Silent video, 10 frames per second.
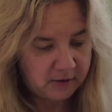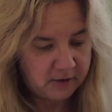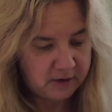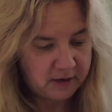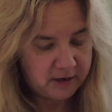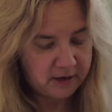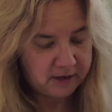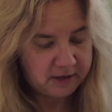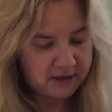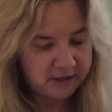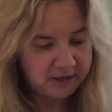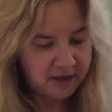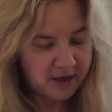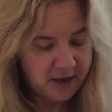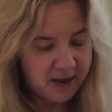Okay, it says,
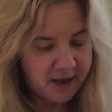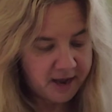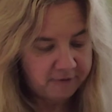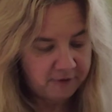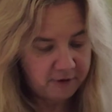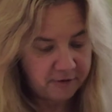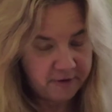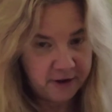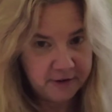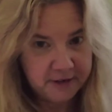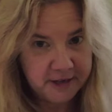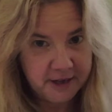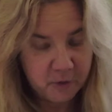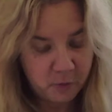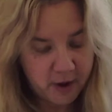after a fairy
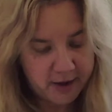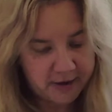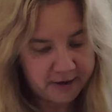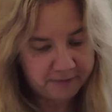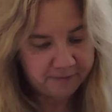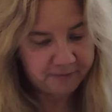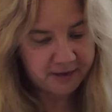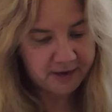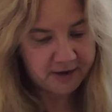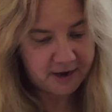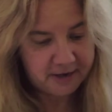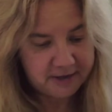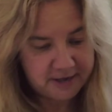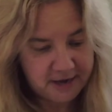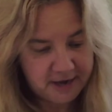tale wedding in
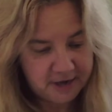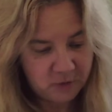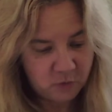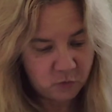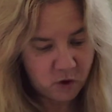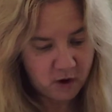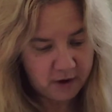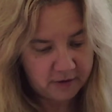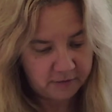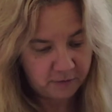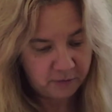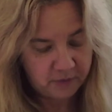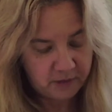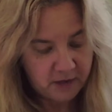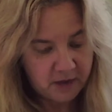1981,
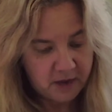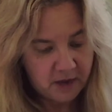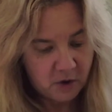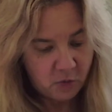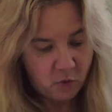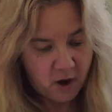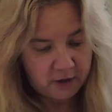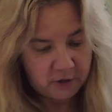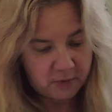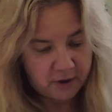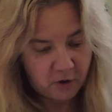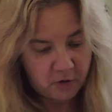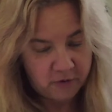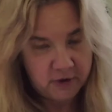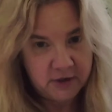watched by
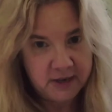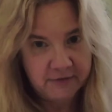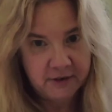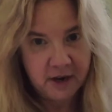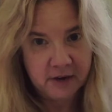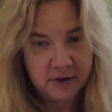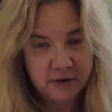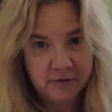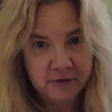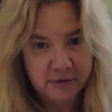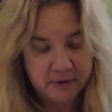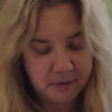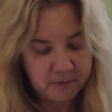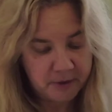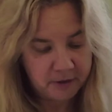over 750
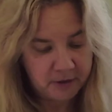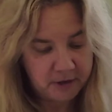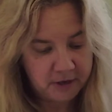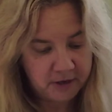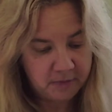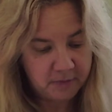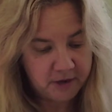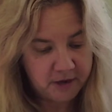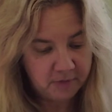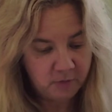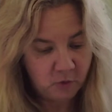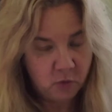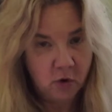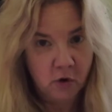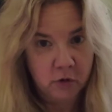million people
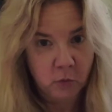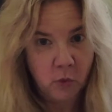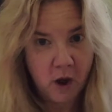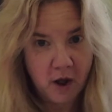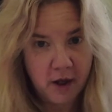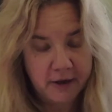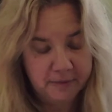worldwide,